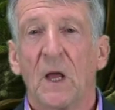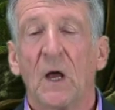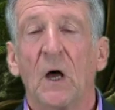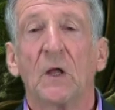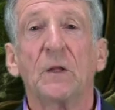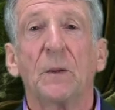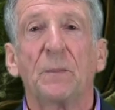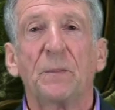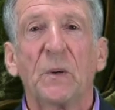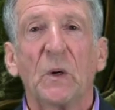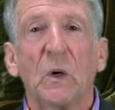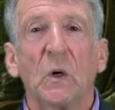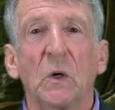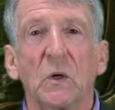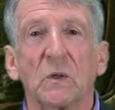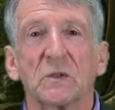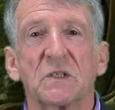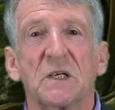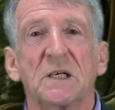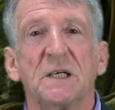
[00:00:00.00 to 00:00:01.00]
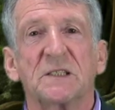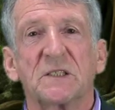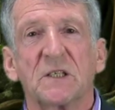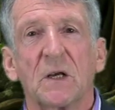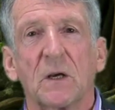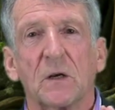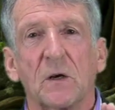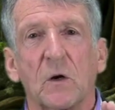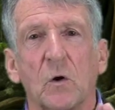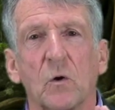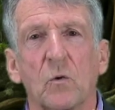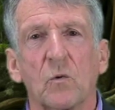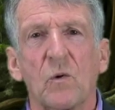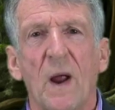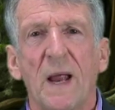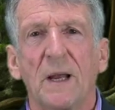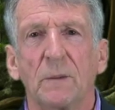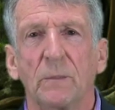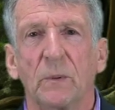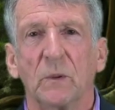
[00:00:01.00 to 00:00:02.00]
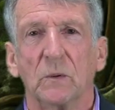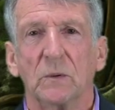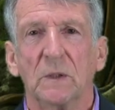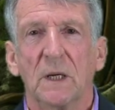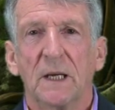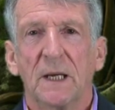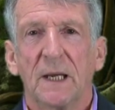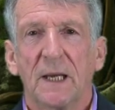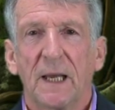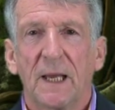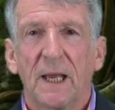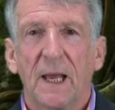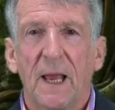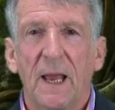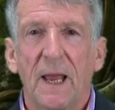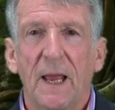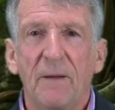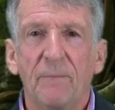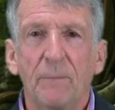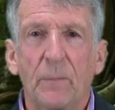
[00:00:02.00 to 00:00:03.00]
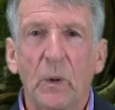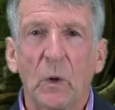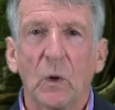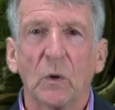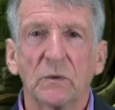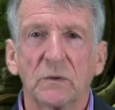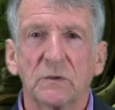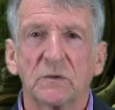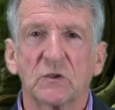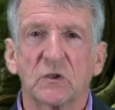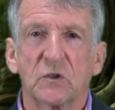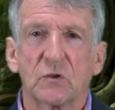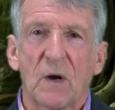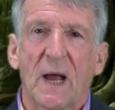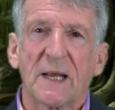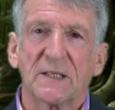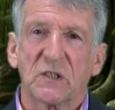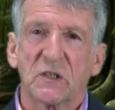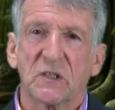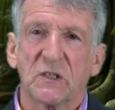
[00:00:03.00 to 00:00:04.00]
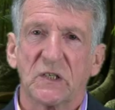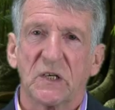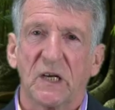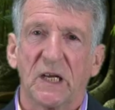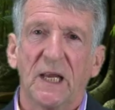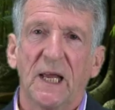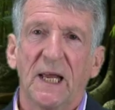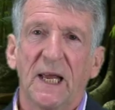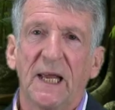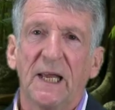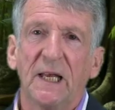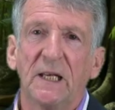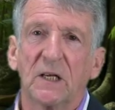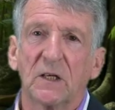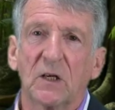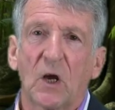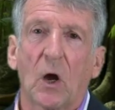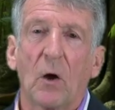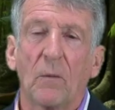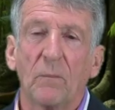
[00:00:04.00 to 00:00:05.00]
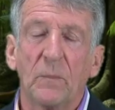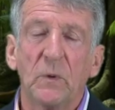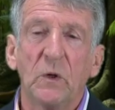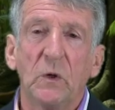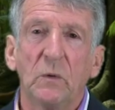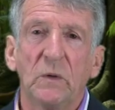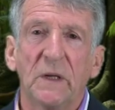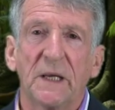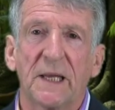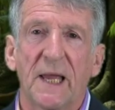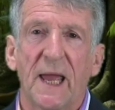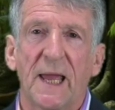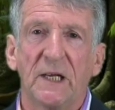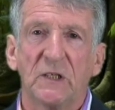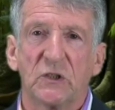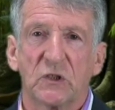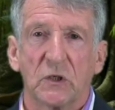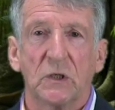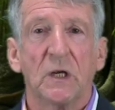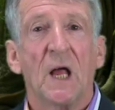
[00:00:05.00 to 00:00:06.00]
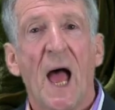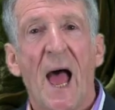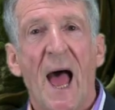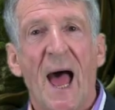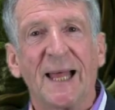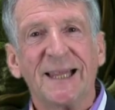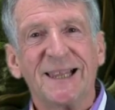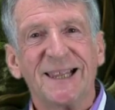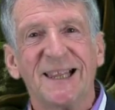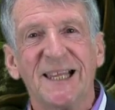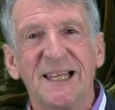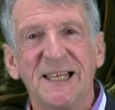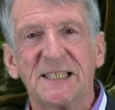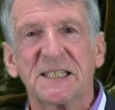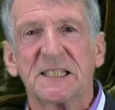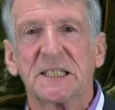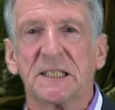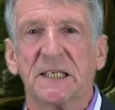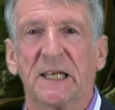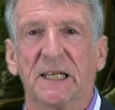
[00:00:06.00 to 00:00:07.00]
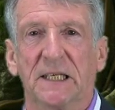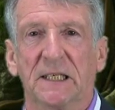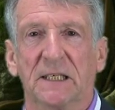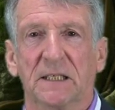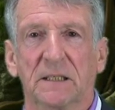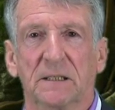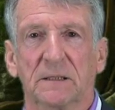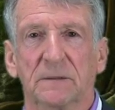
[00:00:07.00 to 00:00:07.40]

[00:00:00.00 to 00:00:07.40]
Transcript: And the pause is a credible, important strategy in communication and listening.